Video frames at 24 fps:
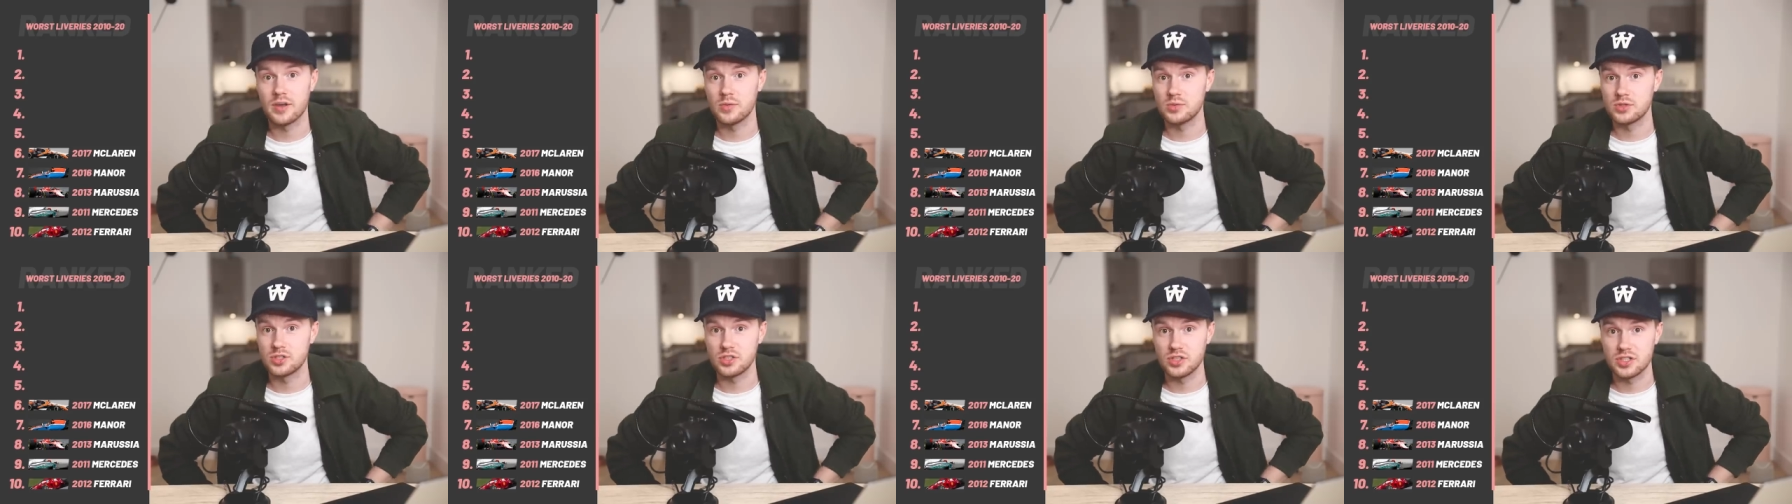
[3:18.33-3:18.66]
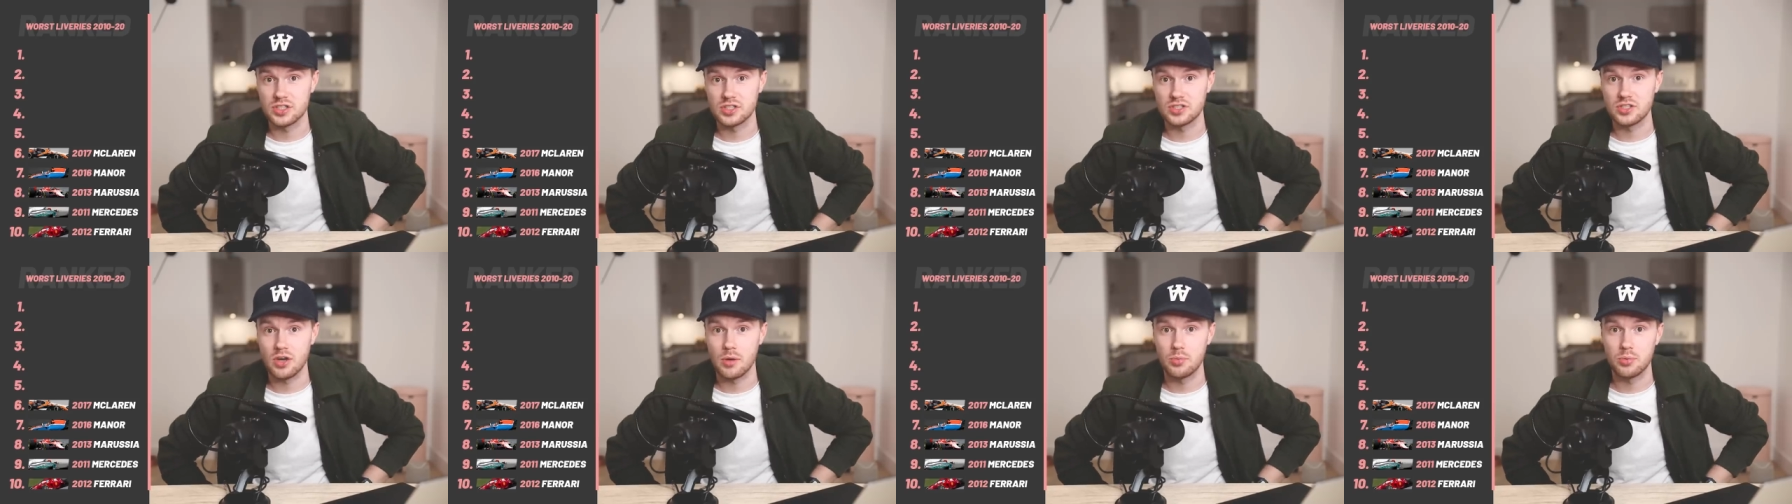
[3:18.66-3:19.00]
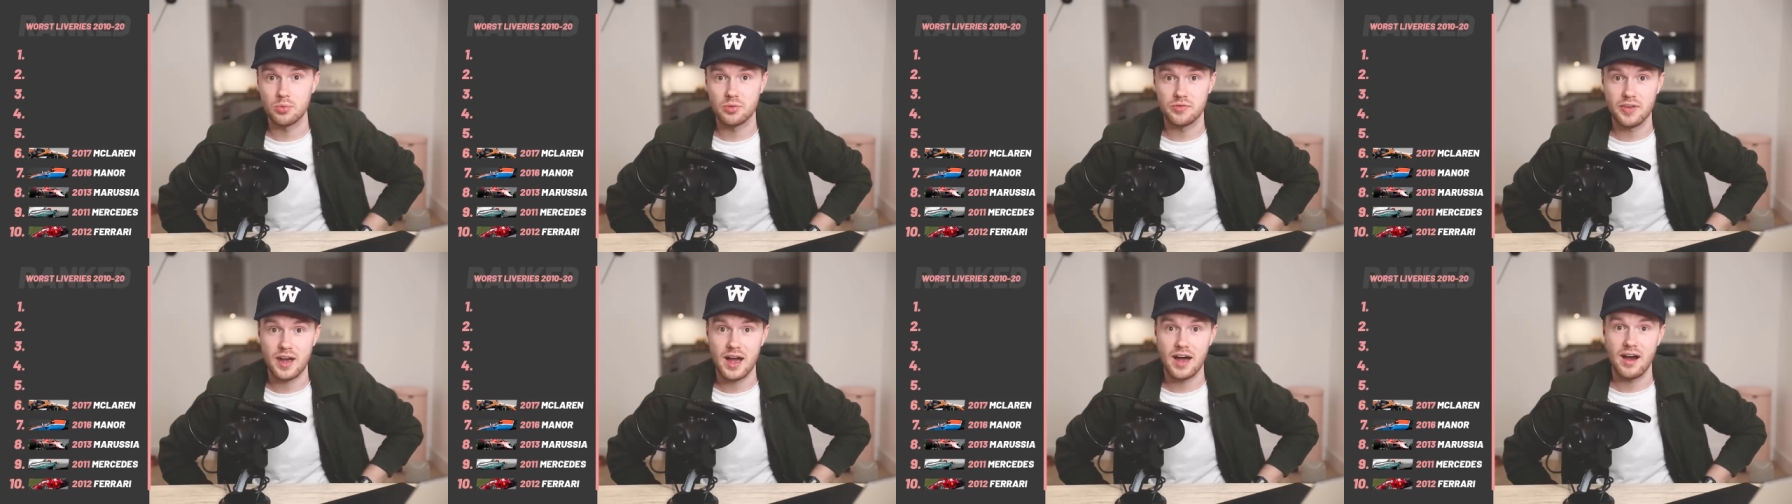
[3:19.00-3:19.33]
was a good
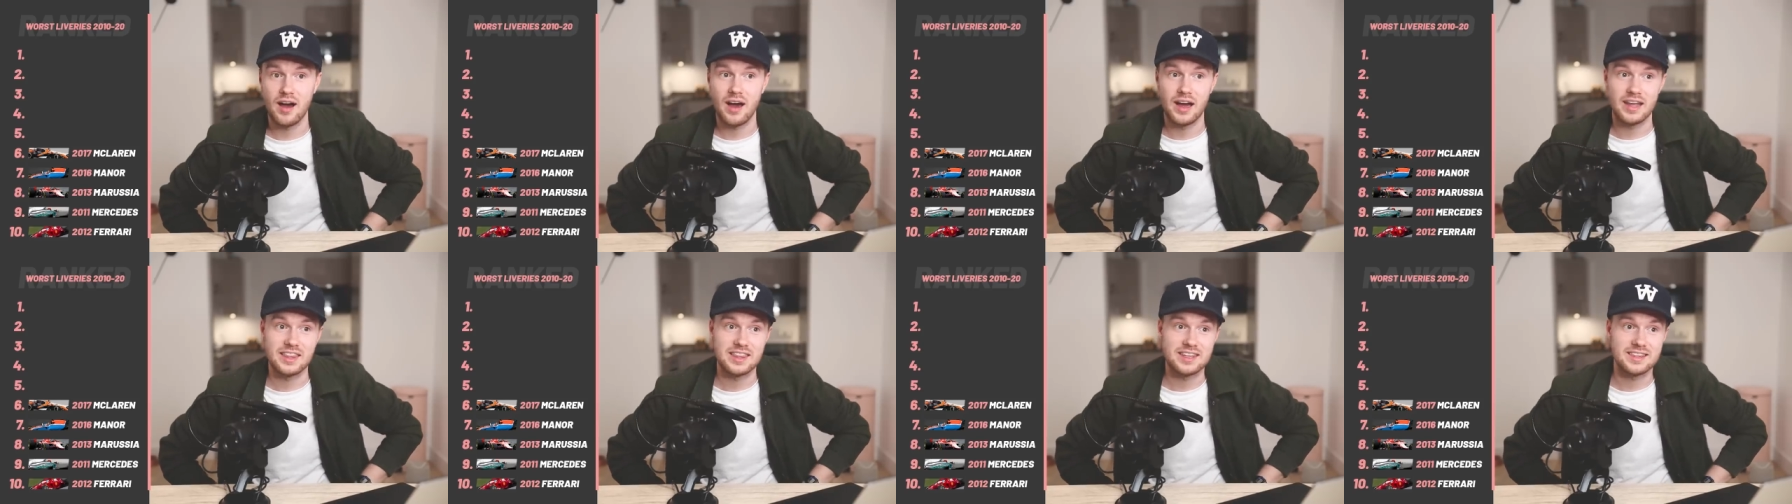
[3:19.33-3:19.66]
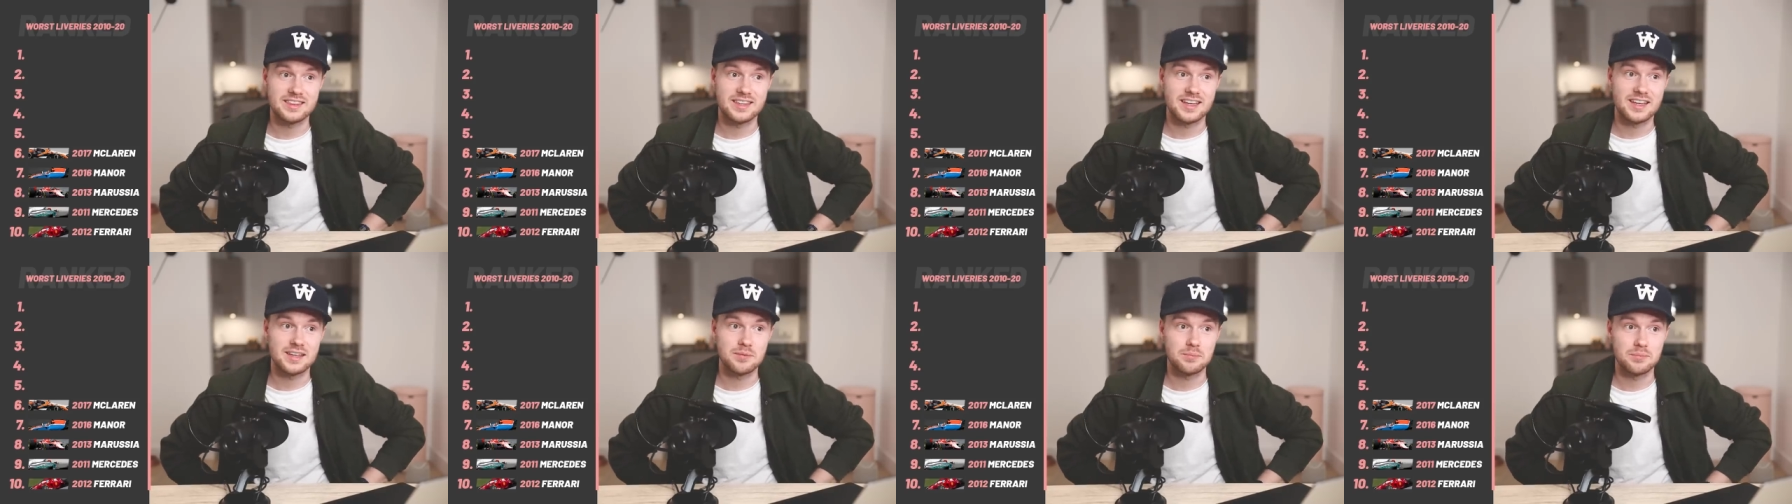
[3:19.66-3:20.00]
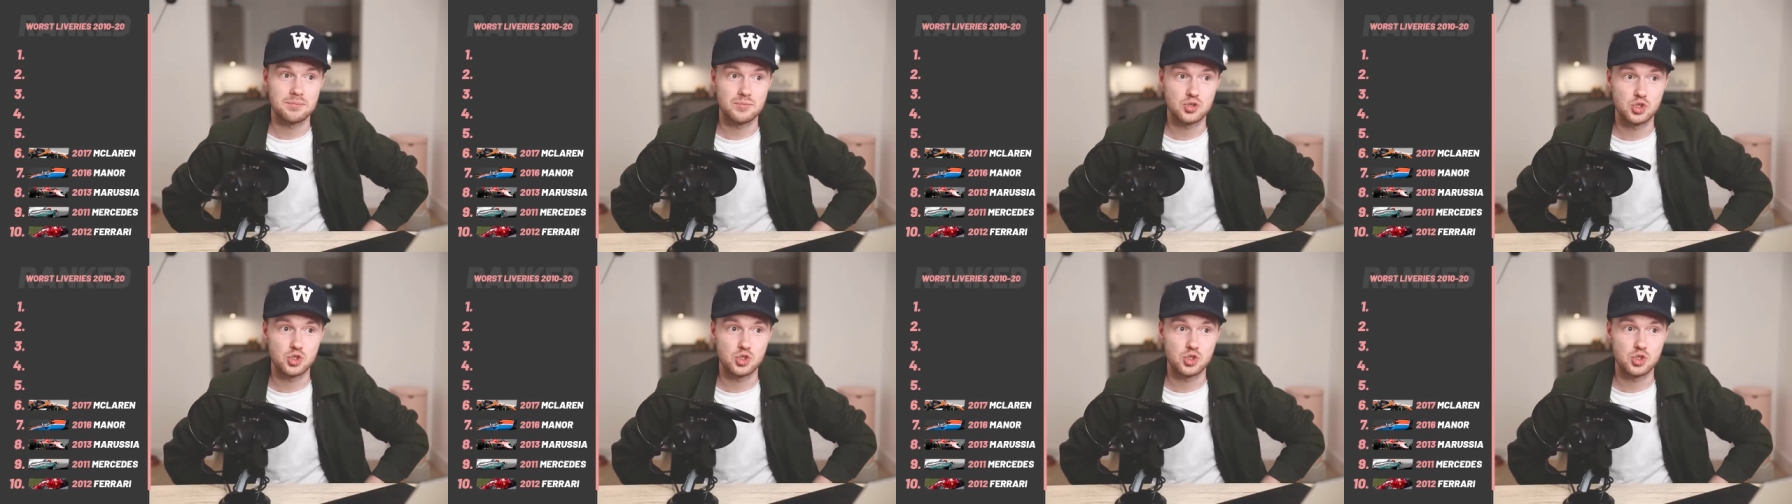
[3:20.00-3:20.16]
example of how I think they